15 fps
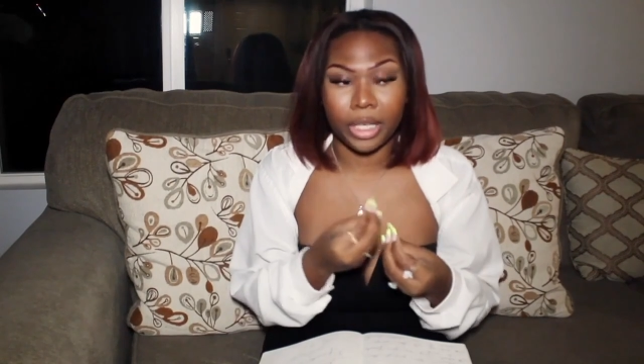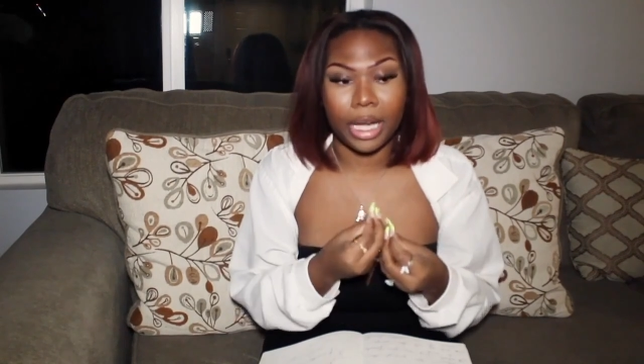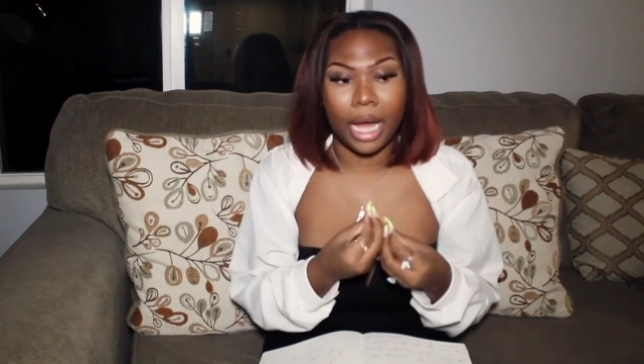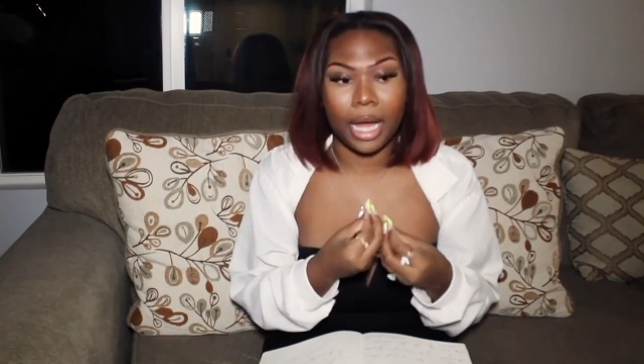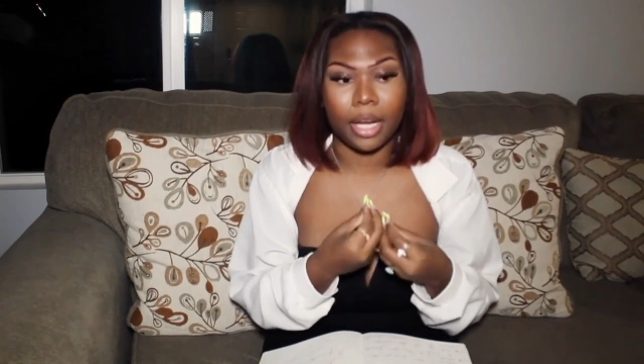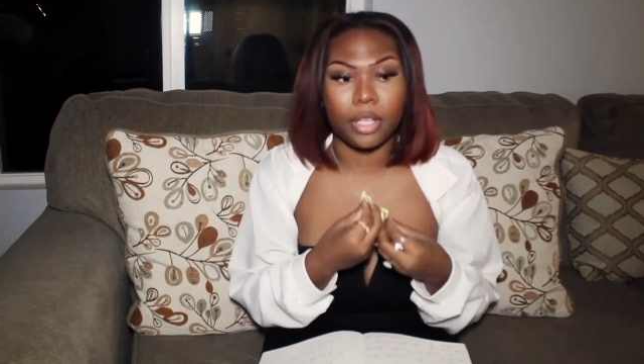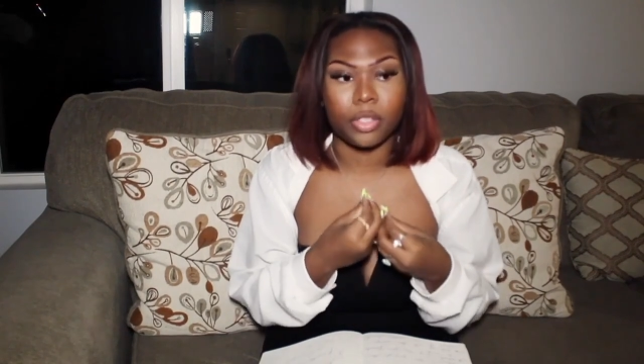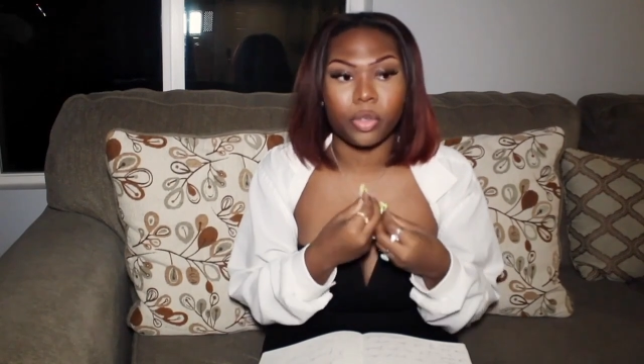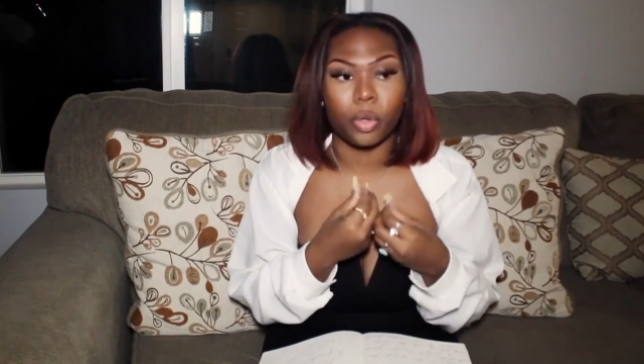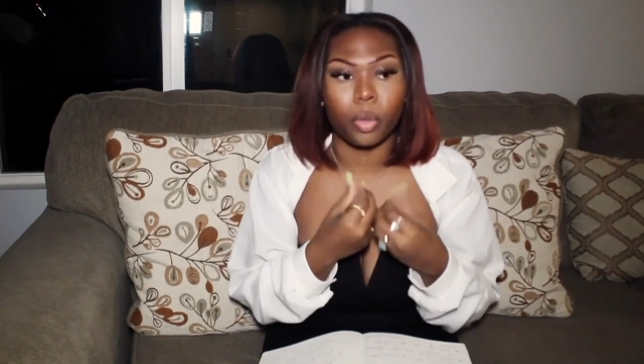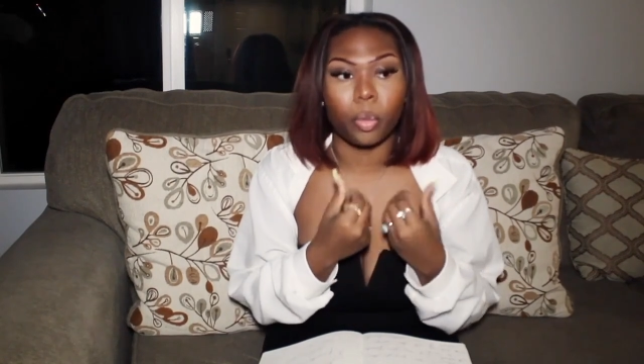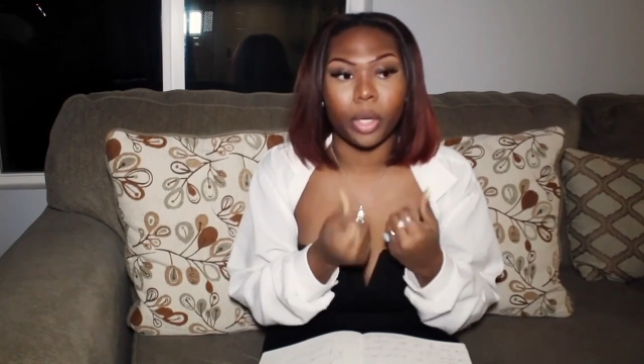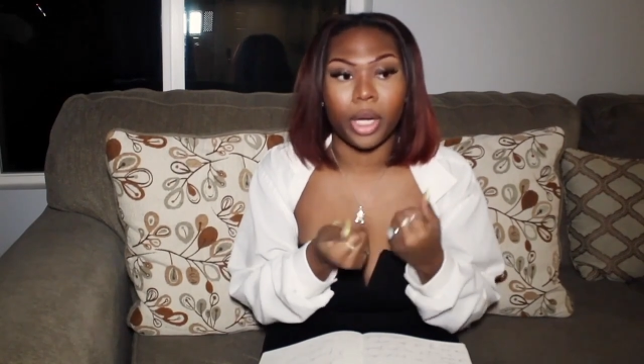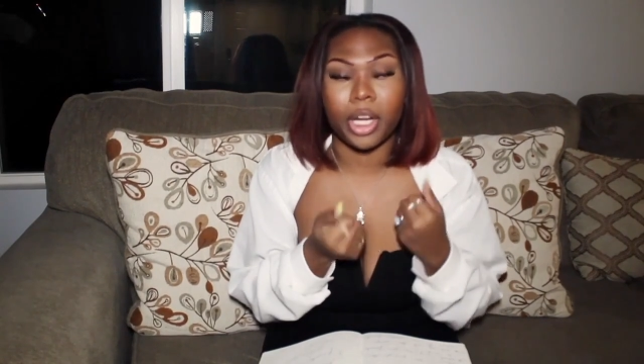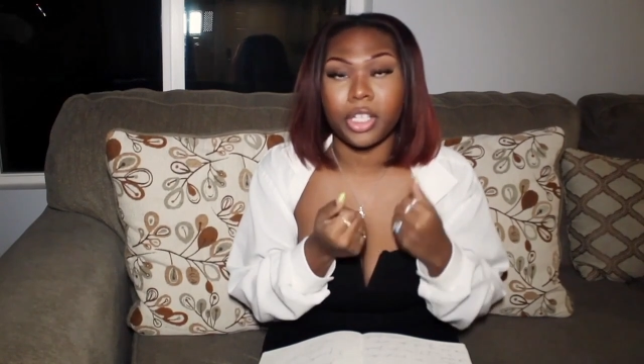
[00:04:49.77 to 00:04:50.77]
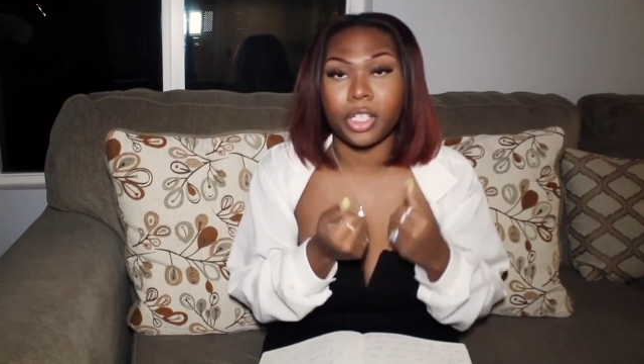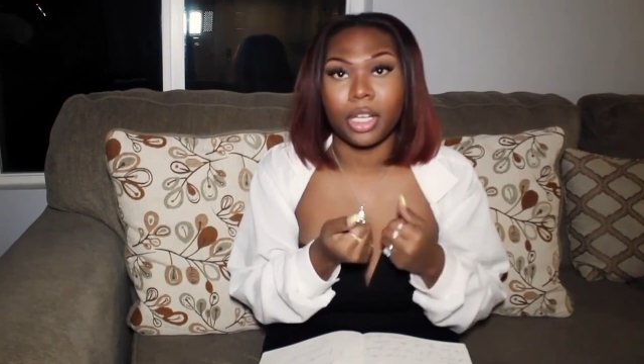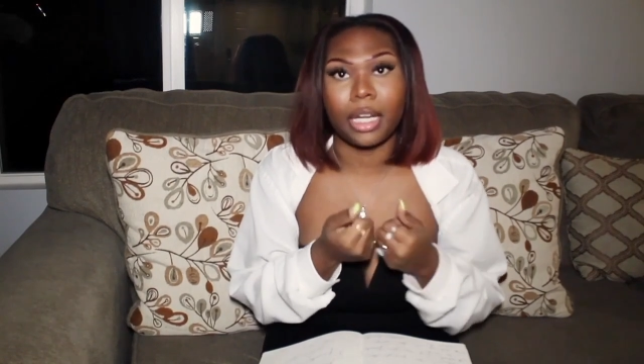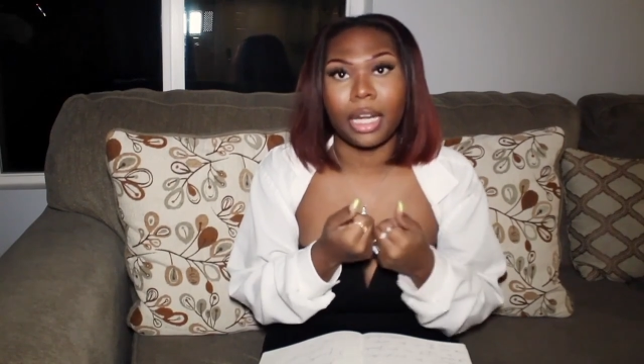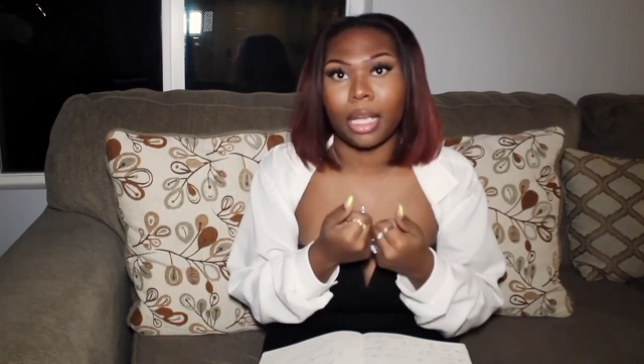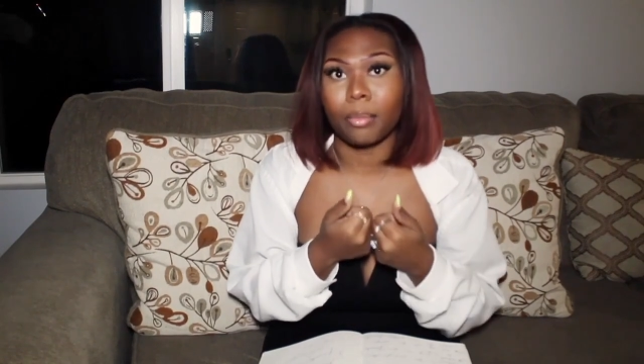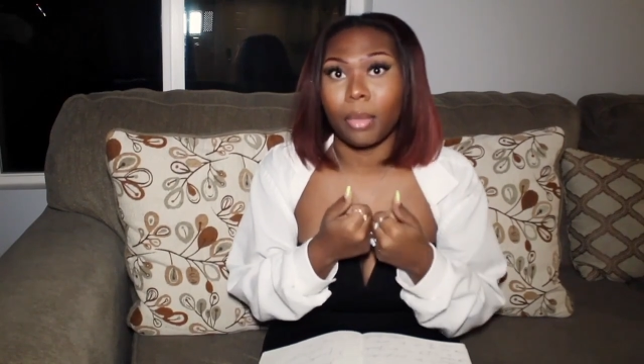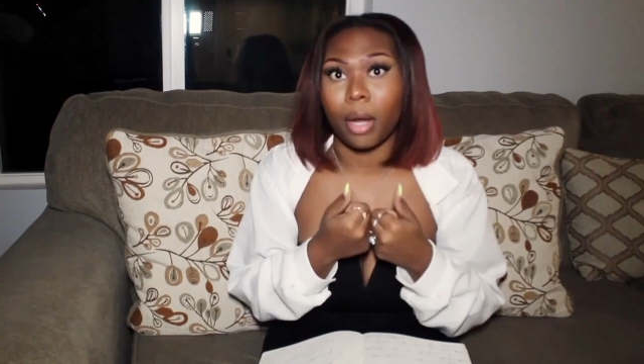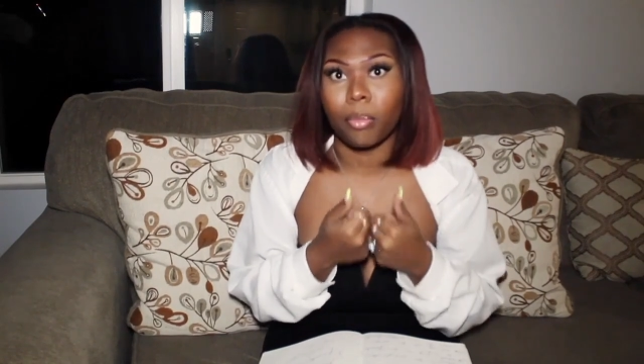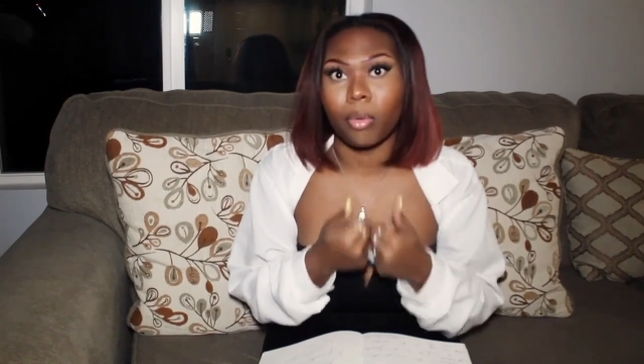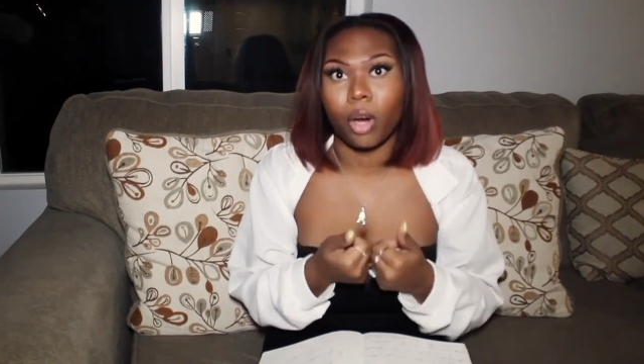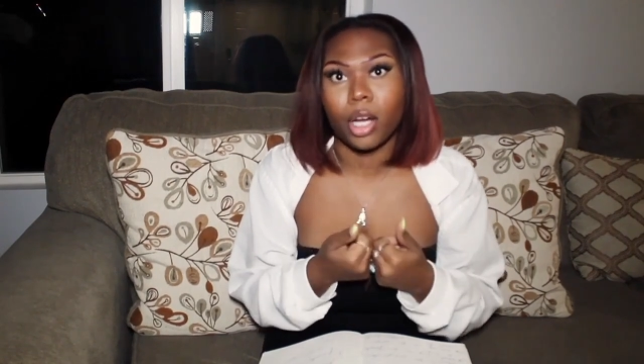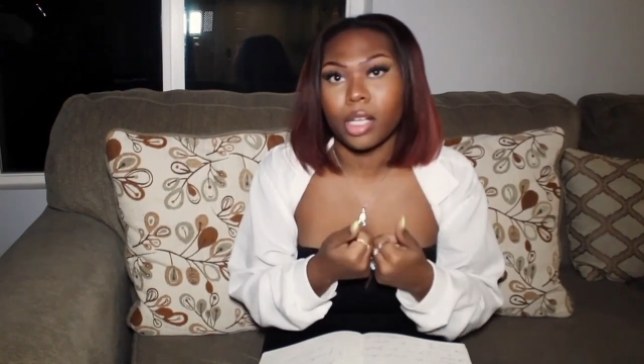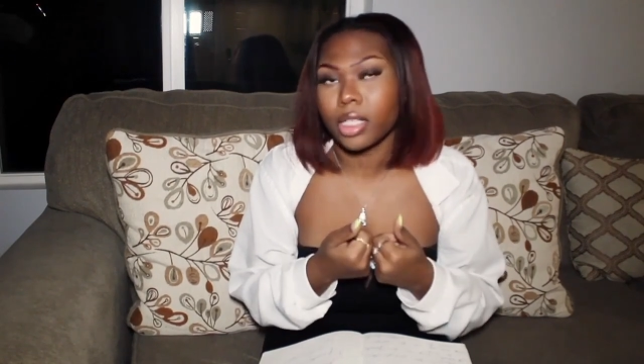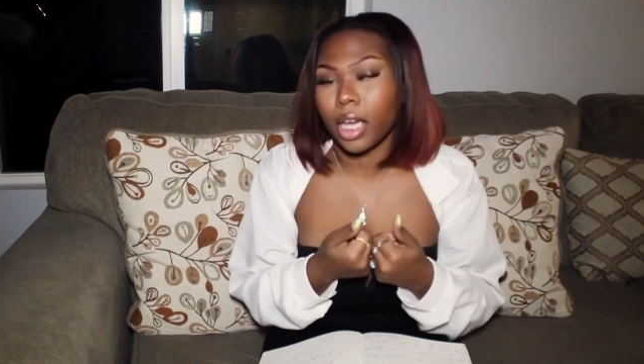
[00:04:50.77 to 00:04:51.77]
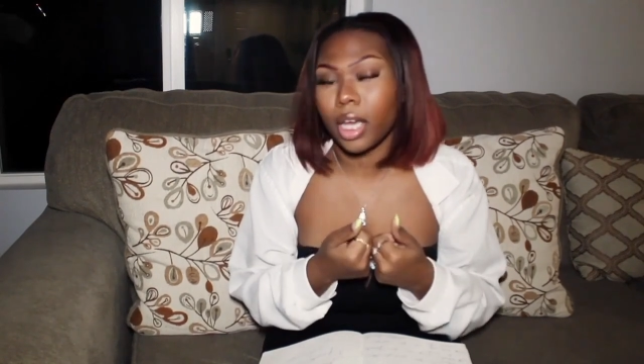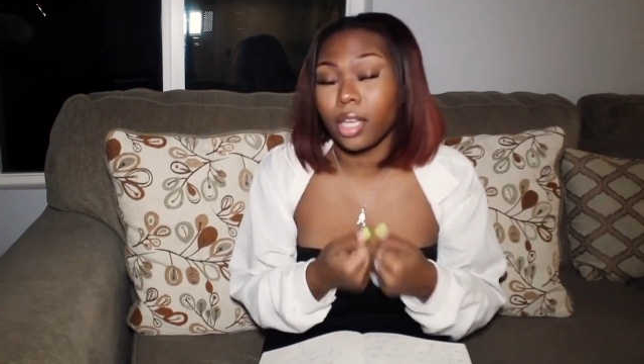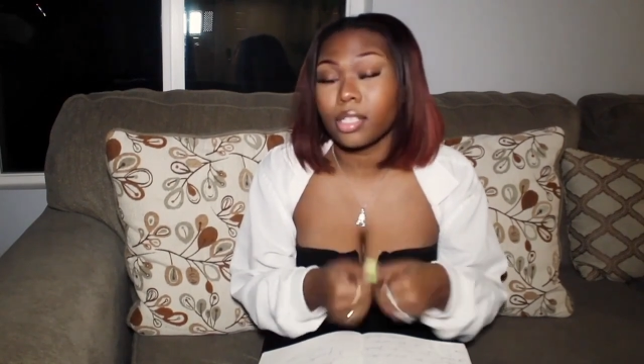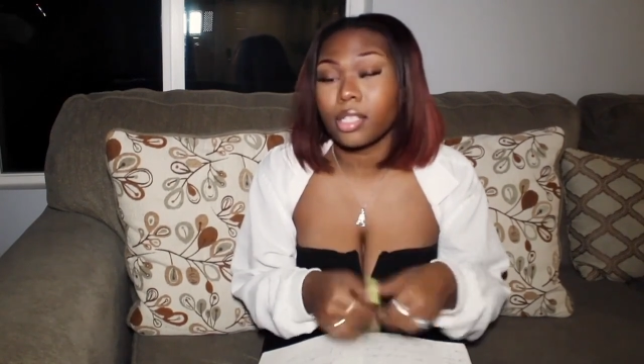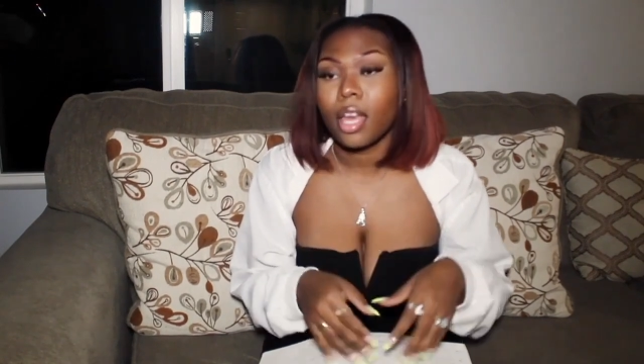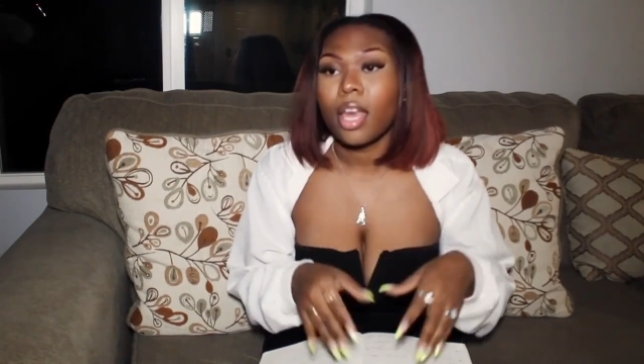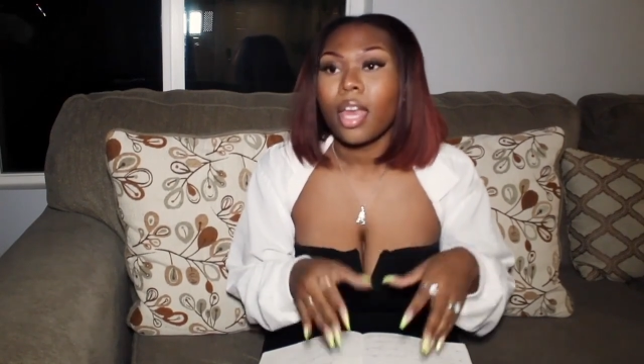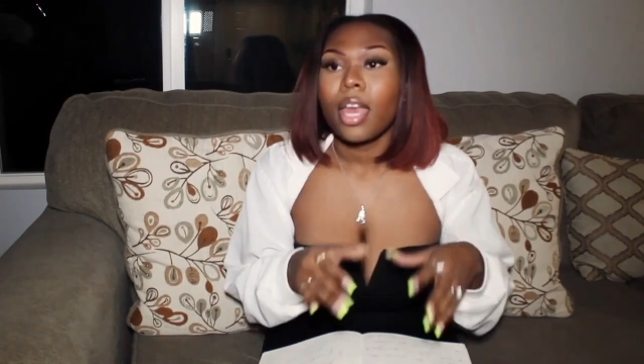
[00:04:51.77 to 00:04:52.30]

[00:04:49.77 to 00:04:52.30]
guidance on what I should name my projects.